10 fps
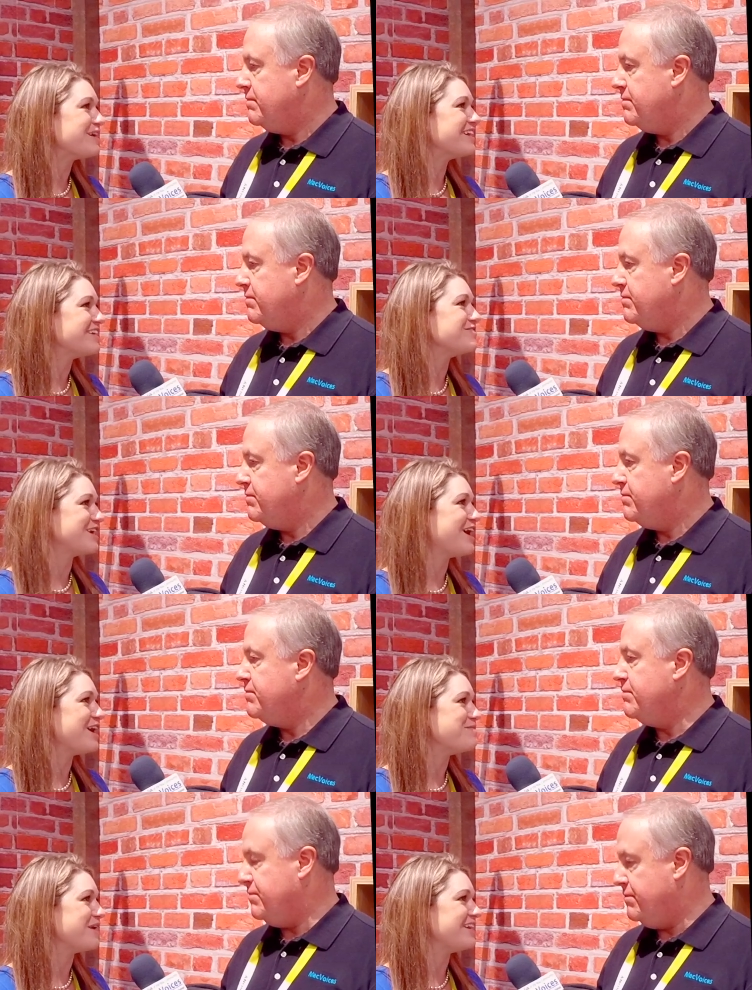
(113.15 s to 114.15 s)
Speaker 1: period of
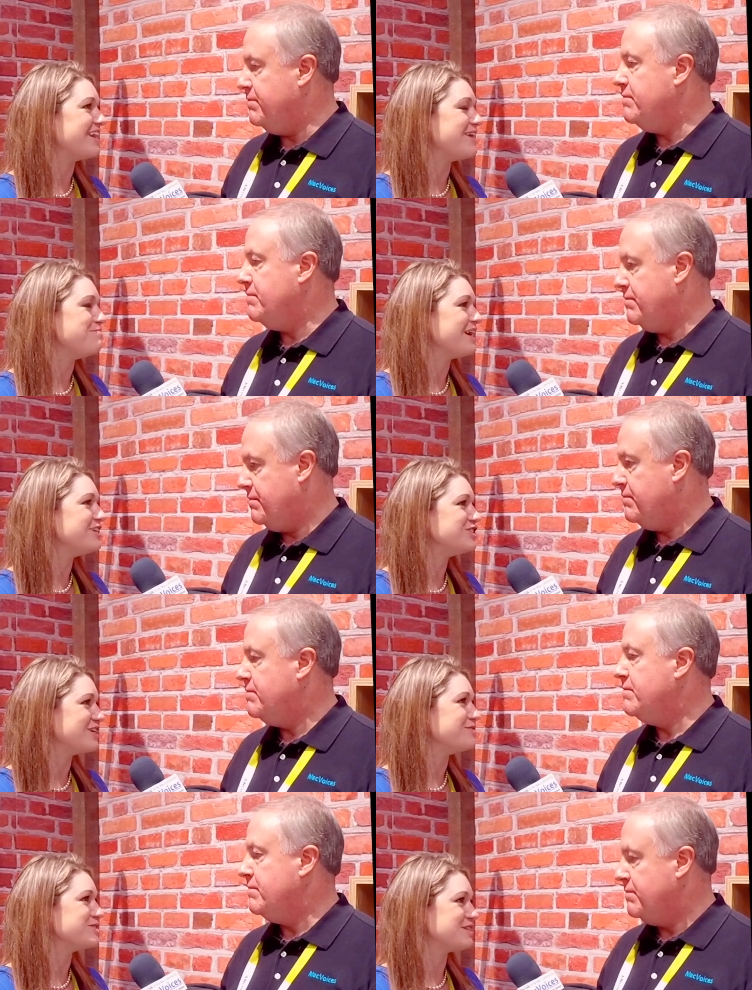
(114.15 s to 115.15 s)
time and, and
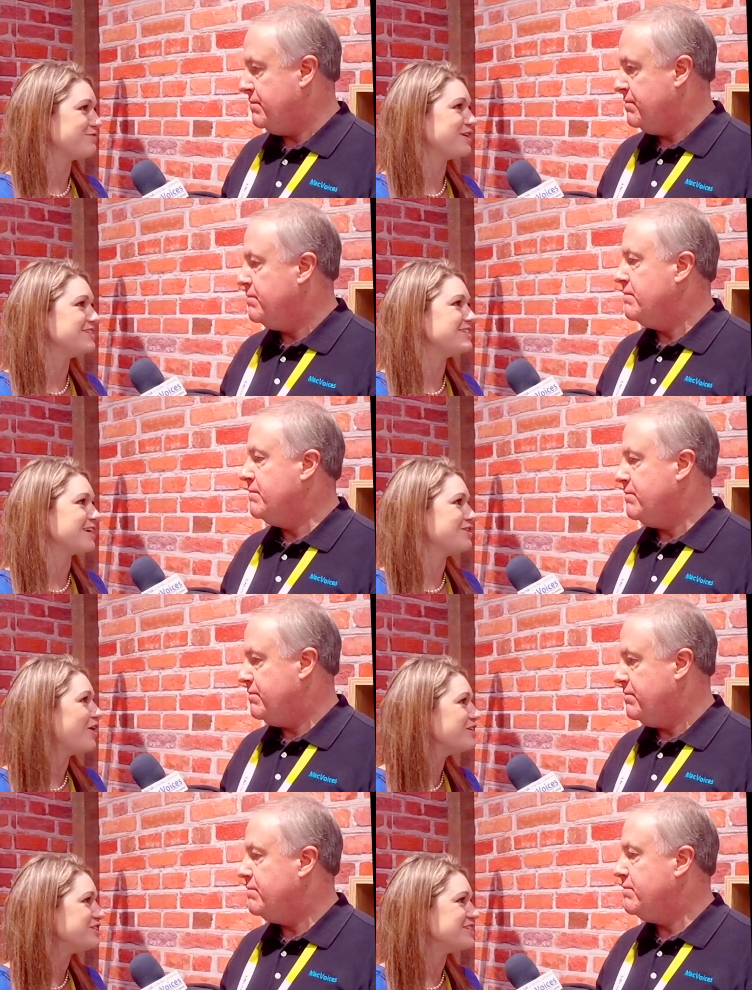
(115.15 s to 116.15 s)
managing those different
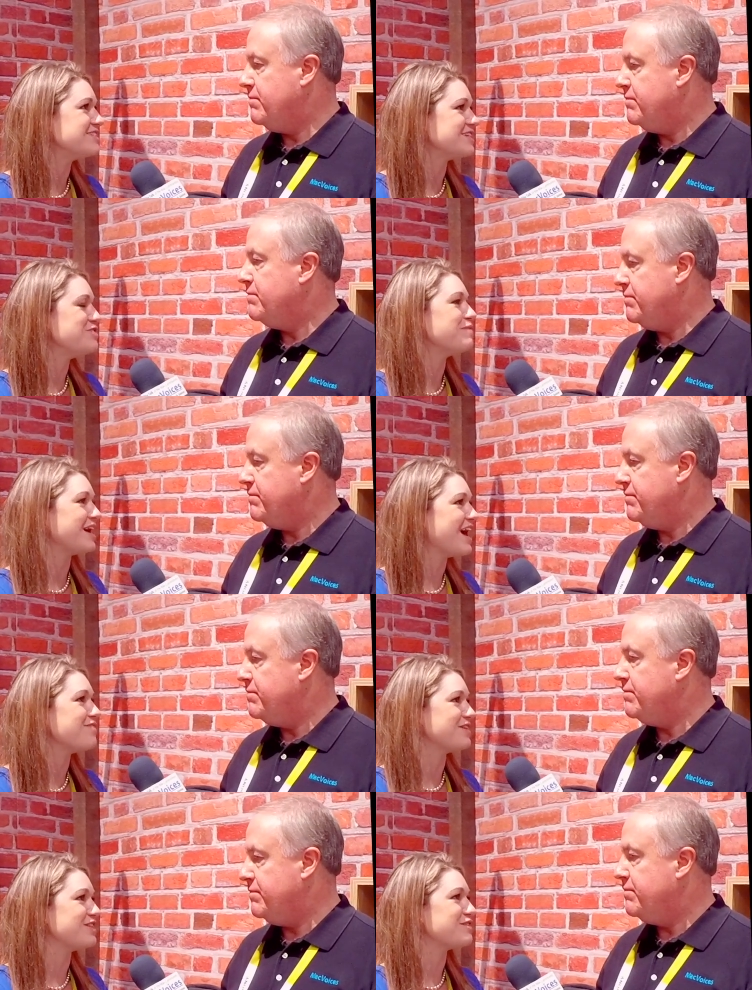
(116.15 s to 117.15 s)
technologies that you might
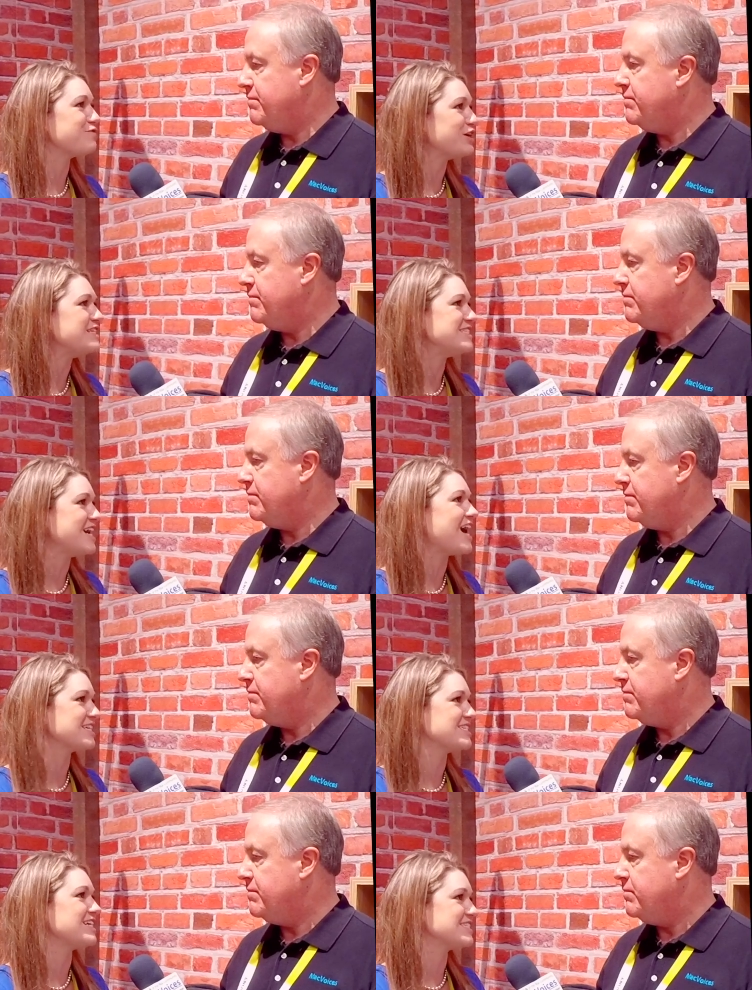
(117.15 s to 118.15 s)
have in there for easy
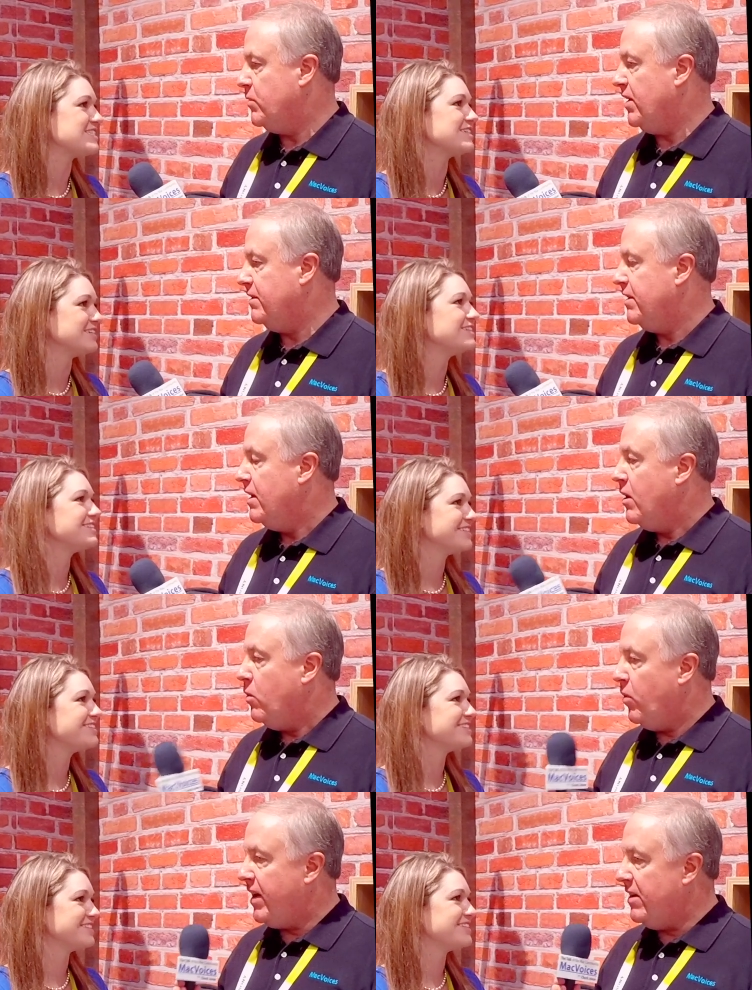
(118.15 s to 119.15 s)
access.
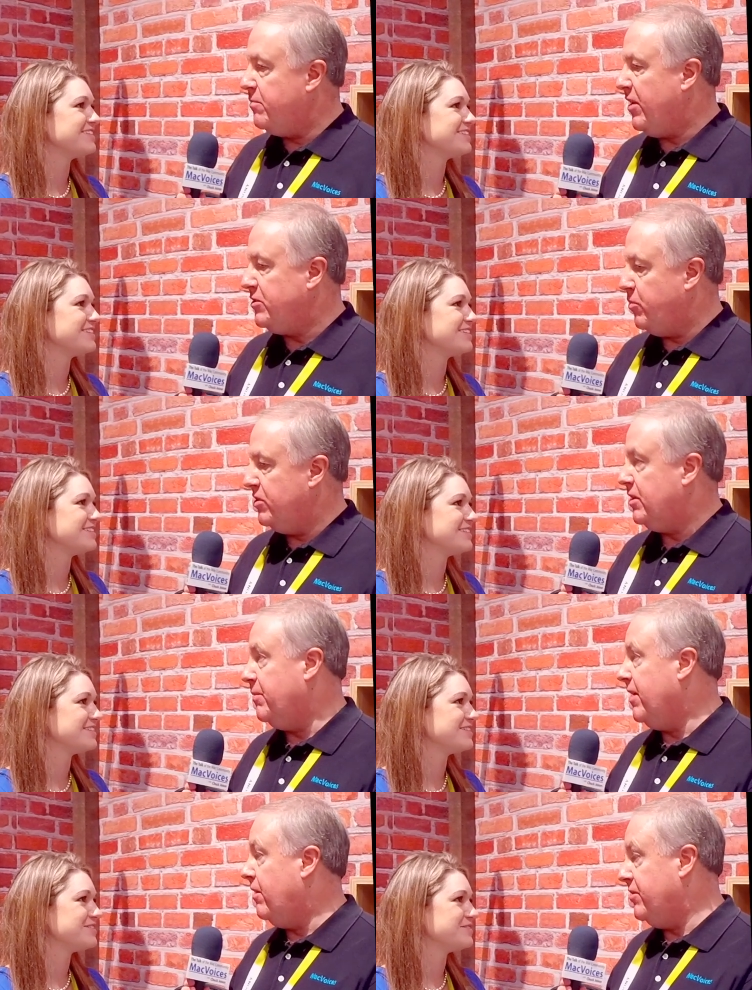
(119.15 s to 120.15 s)
Speaker 2: What kind of price points? I
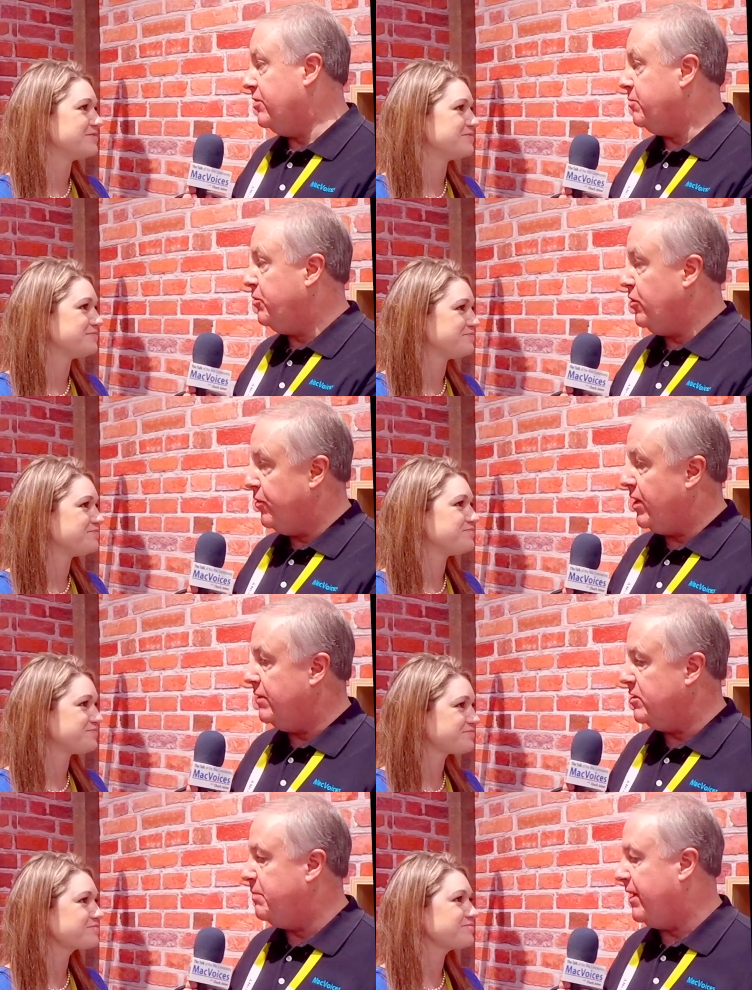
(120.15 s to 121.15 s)
mean, there's some beautiful
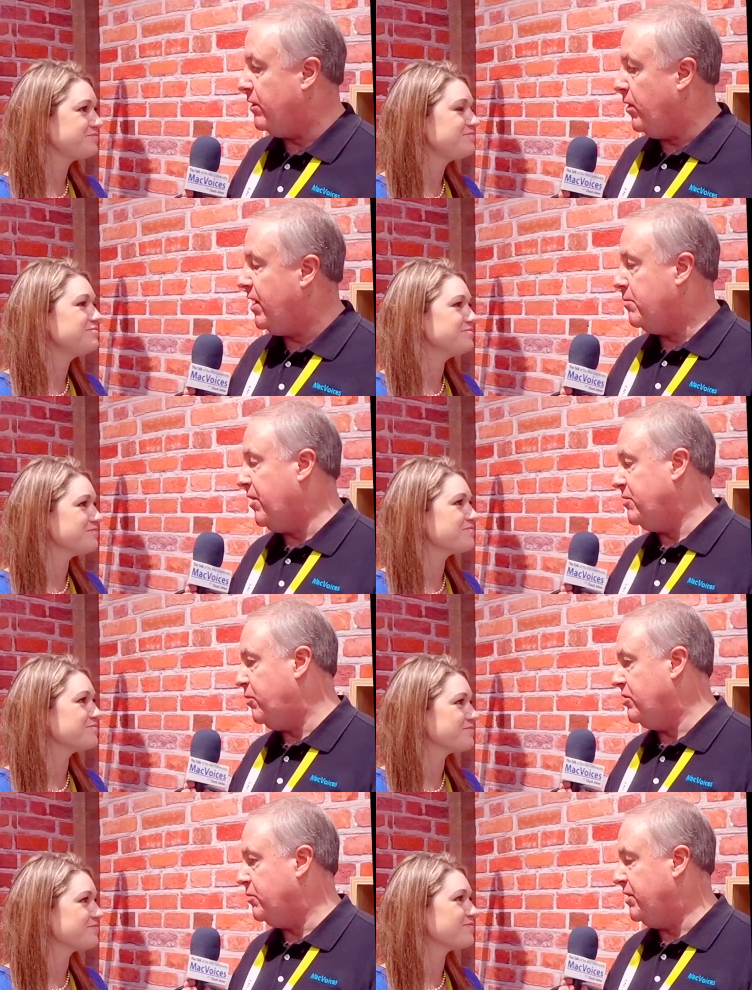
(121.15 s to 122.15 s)
colors back there. What kind of price
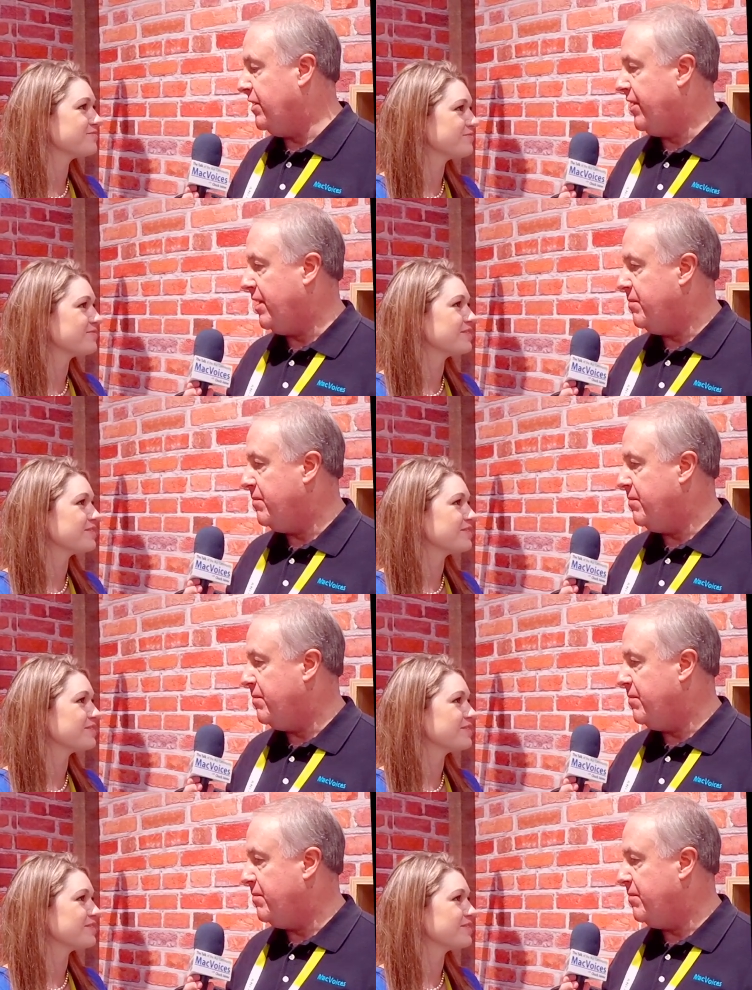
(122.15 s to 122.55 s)
points are we talking